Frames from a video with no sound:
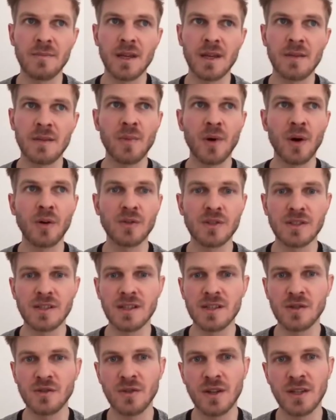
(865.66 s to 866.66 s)
impose
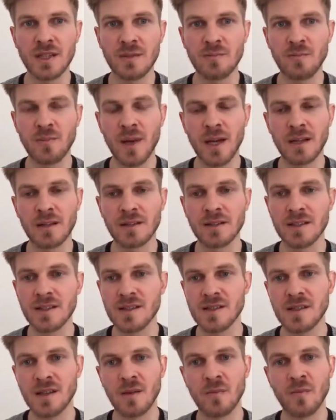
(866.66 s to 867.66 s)
this gradient penalty
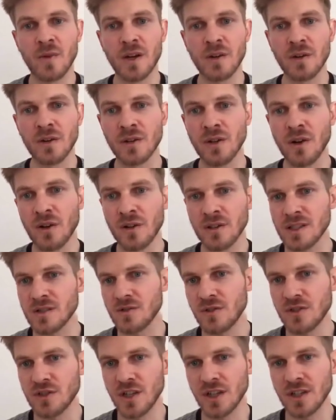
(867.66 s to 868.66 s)
somewhere along this
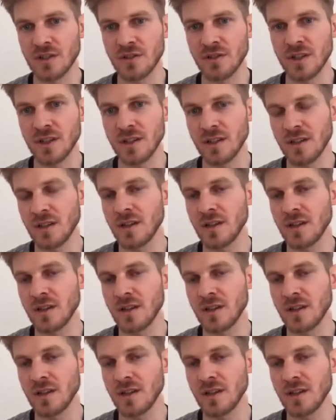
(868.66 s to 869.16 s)
trajectory.